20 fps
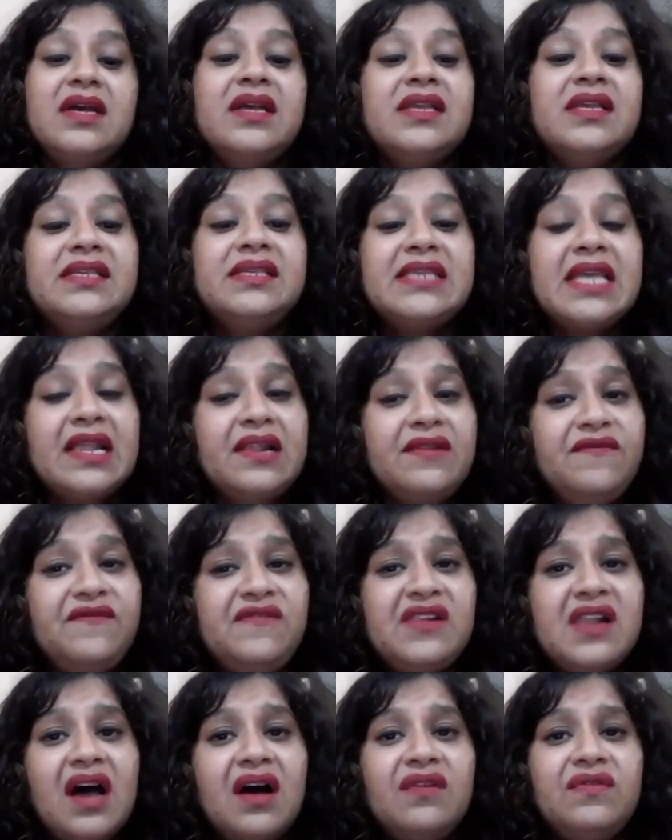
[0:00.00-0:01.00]
Self
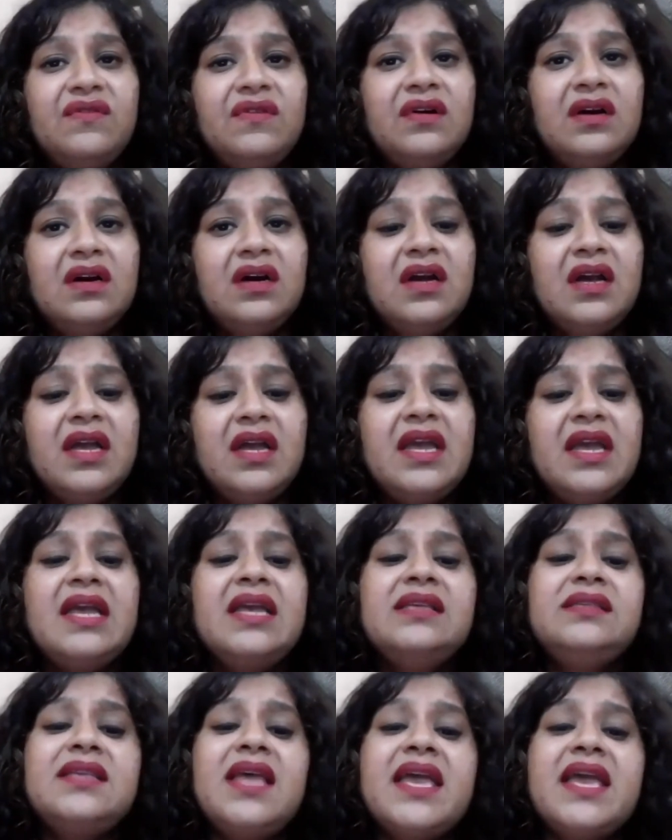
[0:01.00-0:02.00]
love
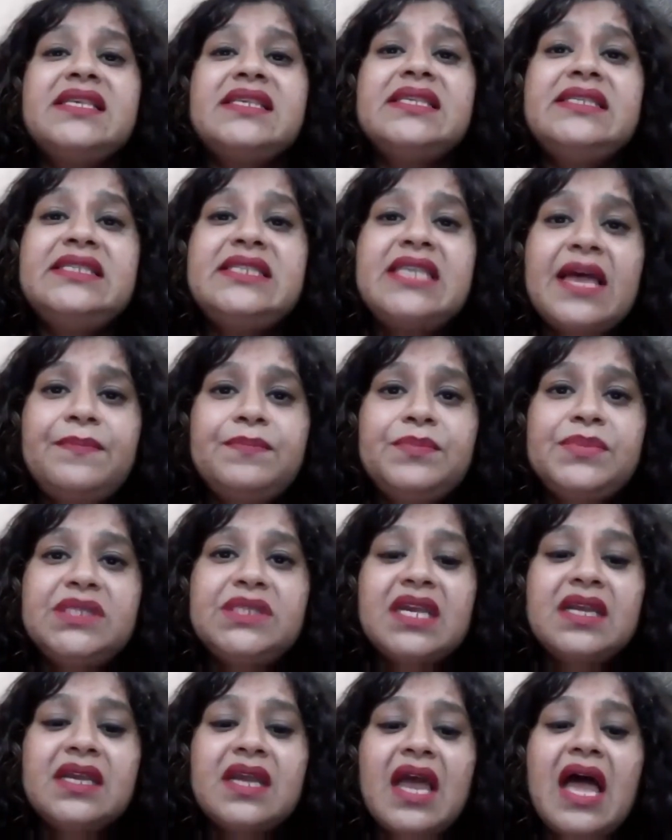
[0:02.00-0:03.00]
is
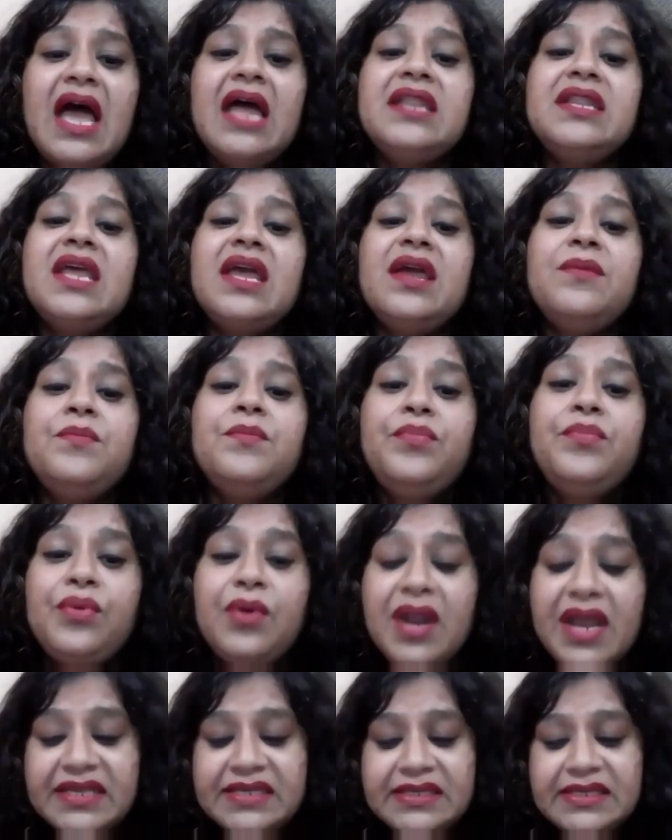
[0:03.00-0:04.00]
accepting and
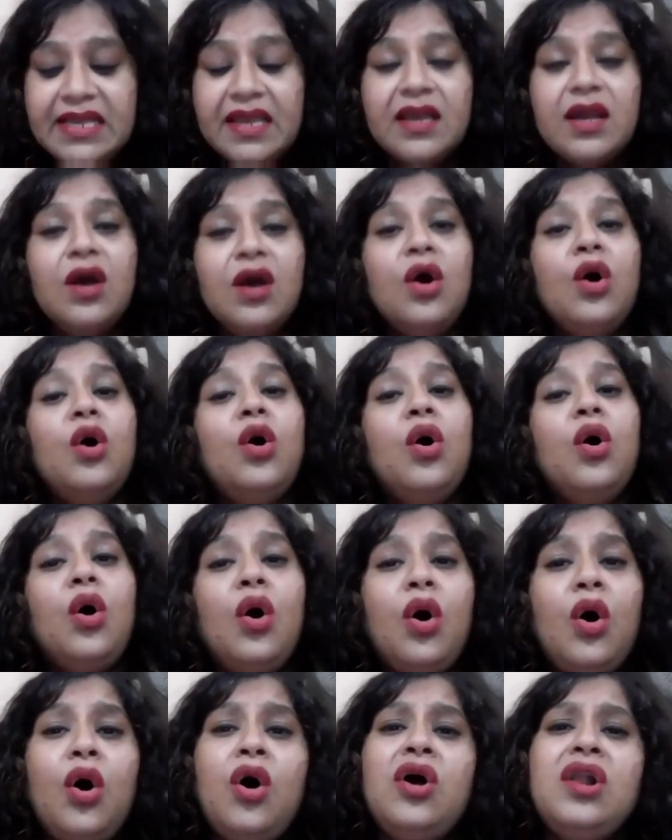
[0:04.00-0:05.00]
embracing
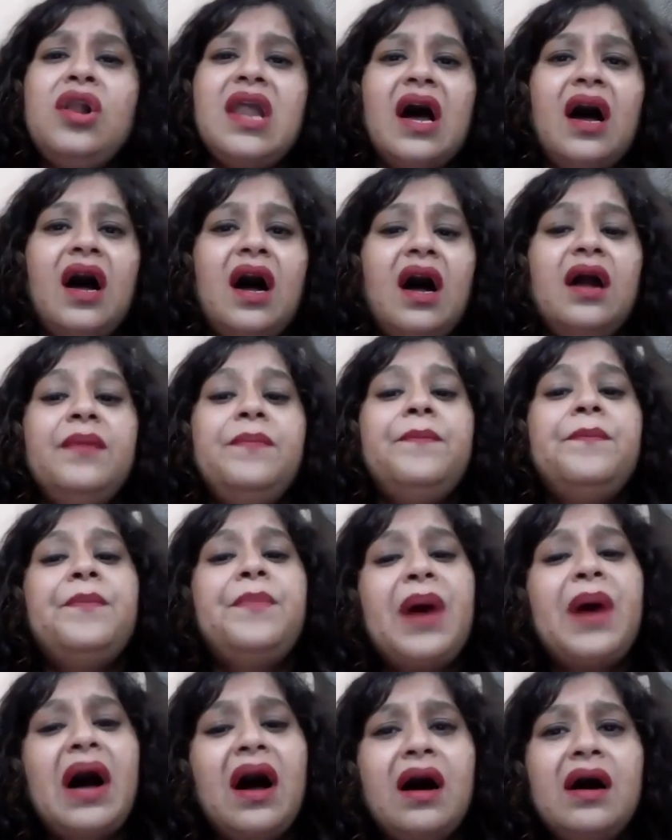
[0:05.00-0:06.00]
all our
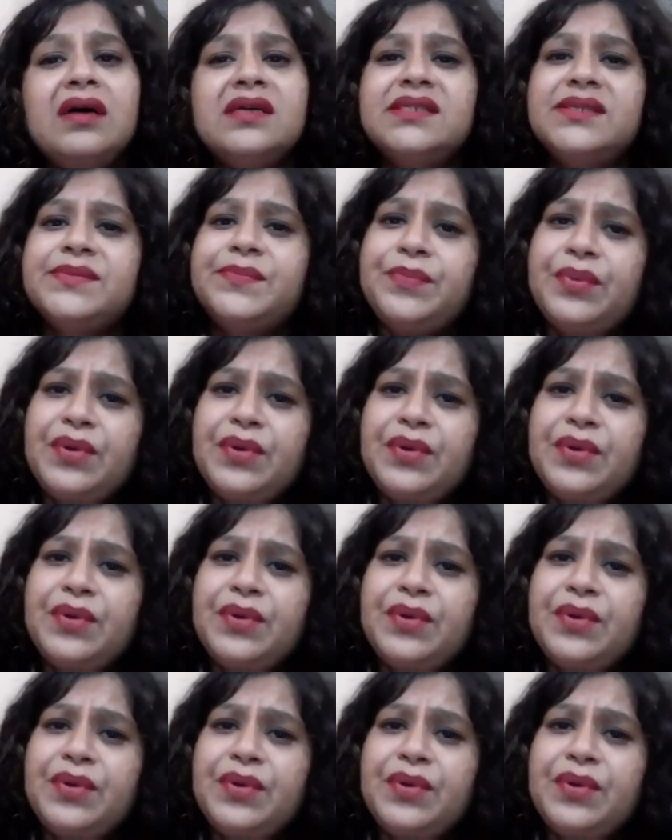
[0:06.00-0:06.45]
past,